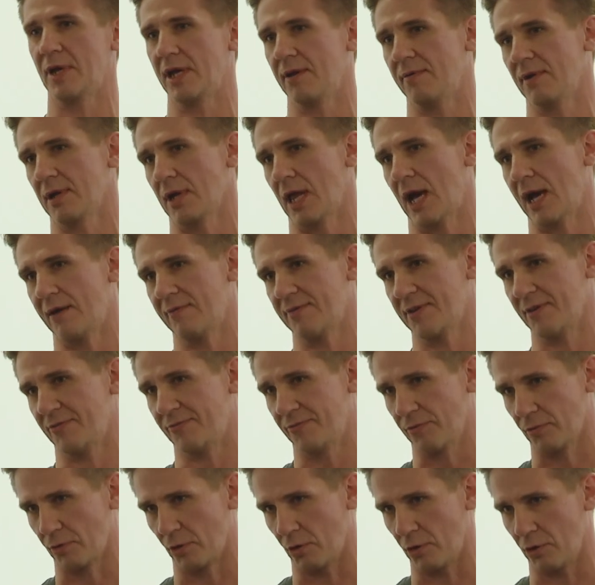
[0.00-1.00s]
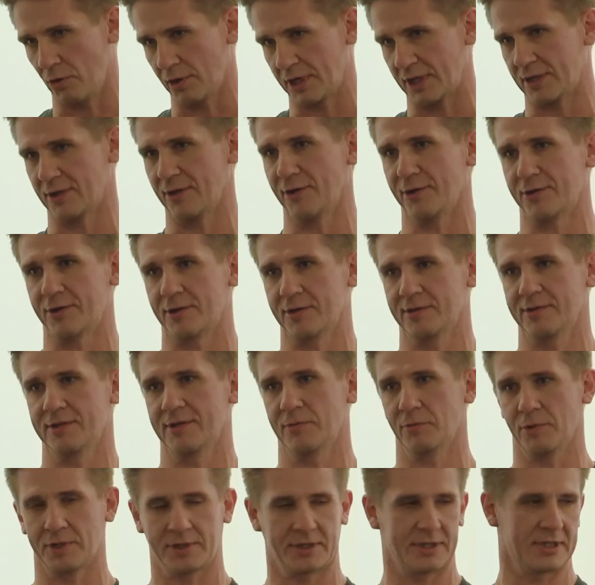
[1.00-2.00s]
we will have the full audit log
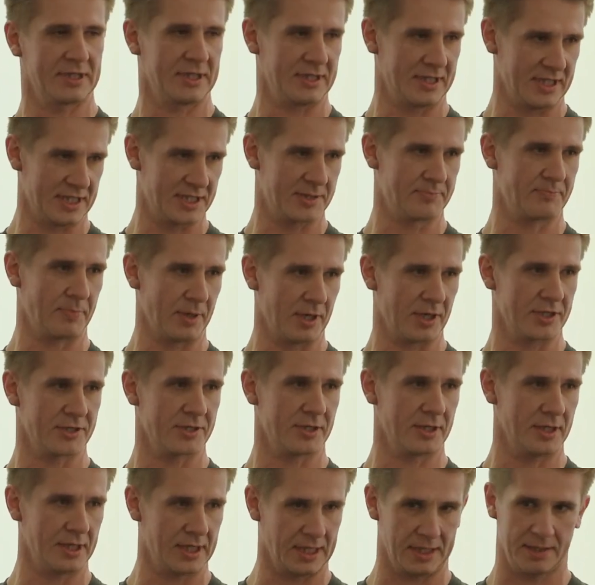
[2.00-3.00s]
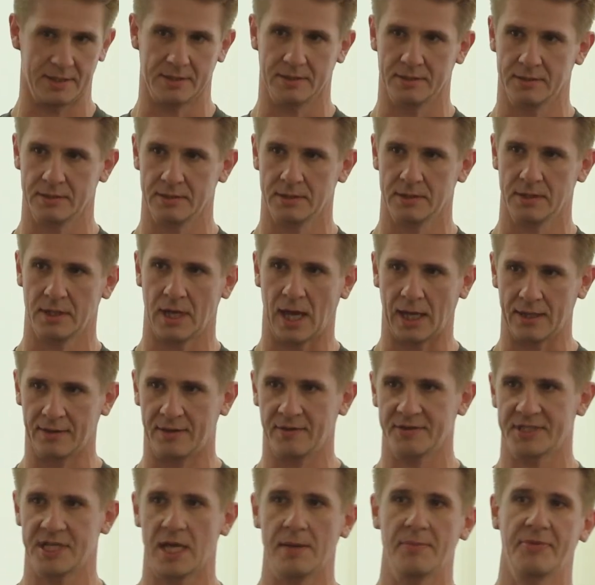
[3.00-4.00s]
what this person did. And
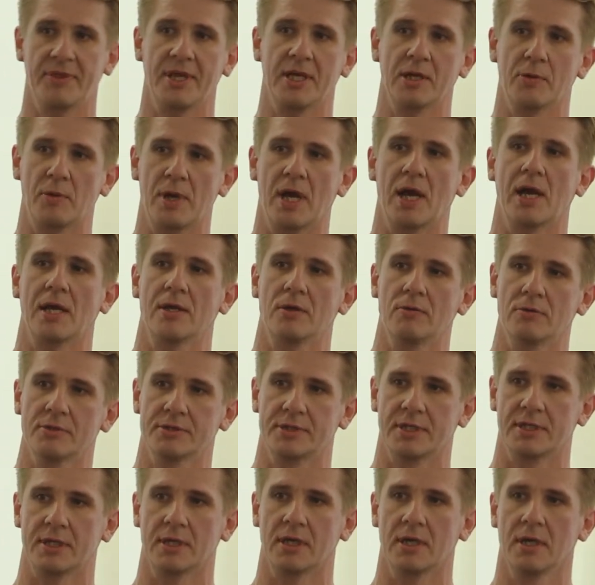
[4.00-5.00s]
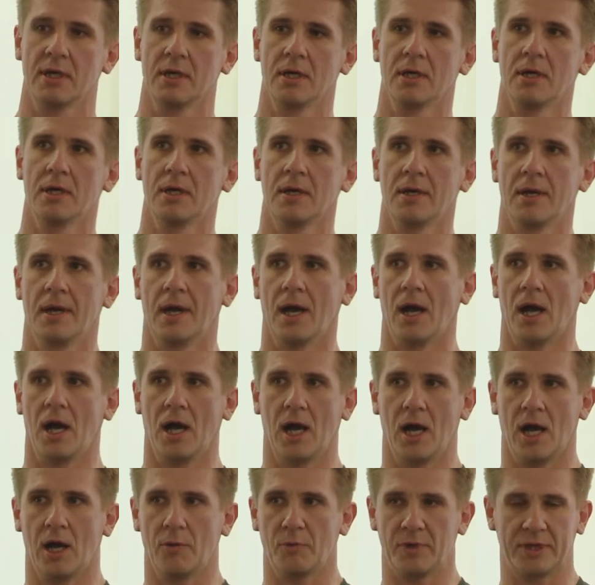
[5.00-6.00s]
the same thing we are using
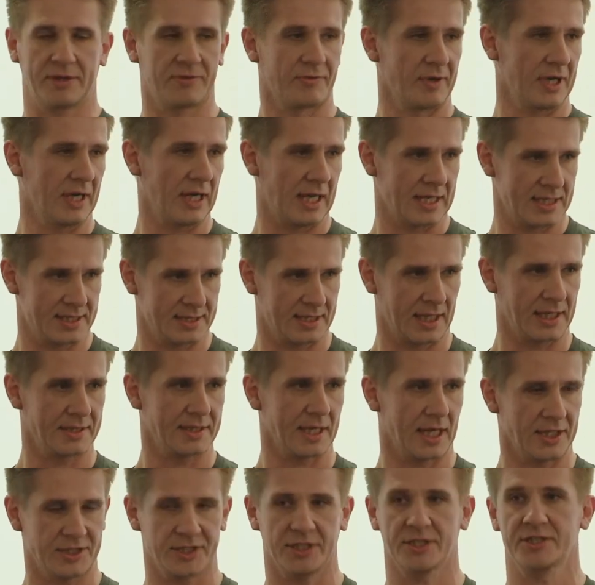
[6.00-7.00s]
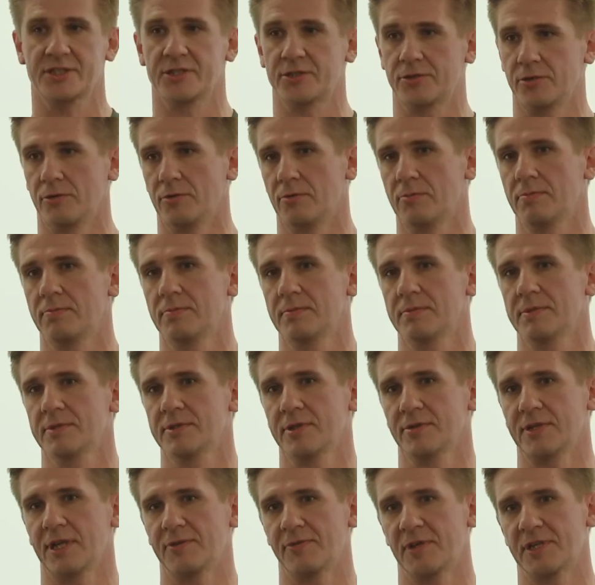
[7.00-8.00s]
uh, with real estate agents too,
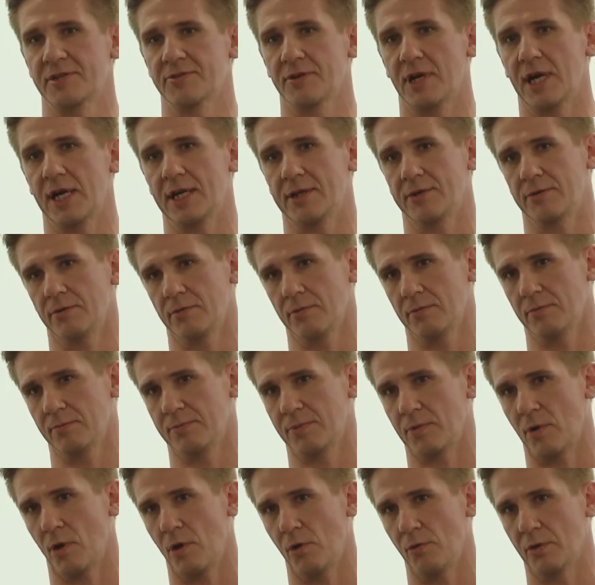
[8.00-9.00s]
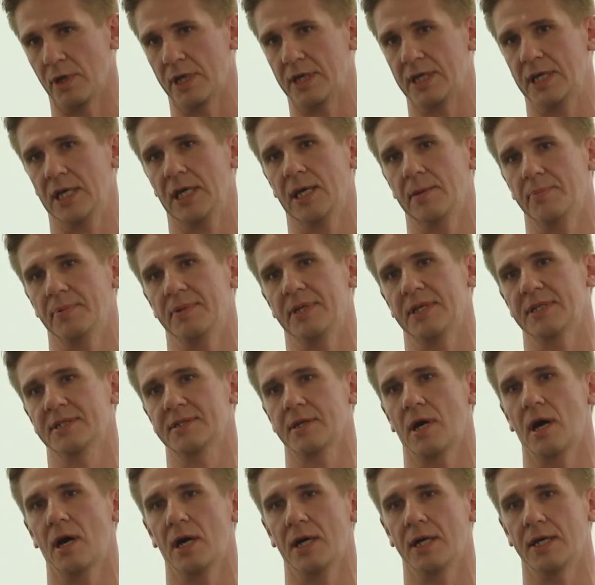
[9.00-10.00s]
so that we try to only keep this
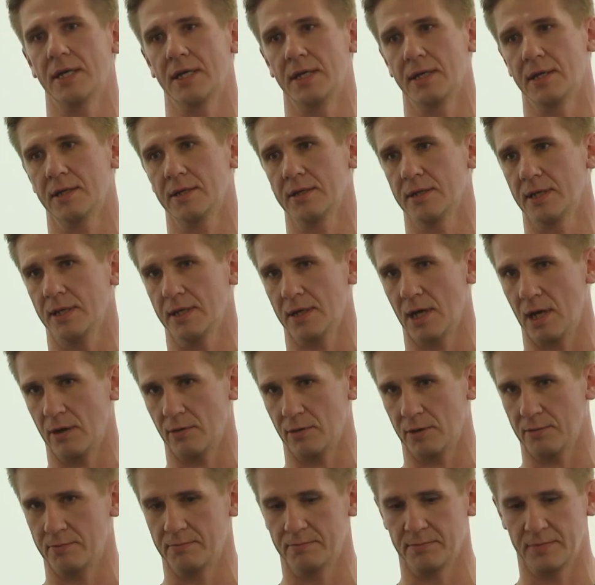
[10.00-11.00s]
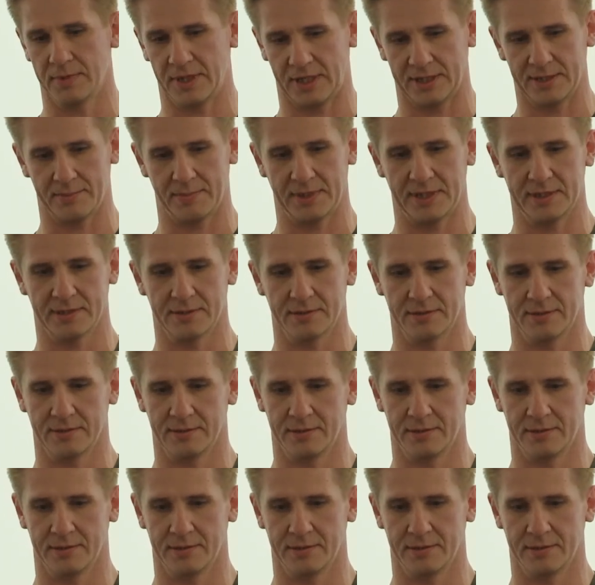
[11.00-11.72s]
ID in our database.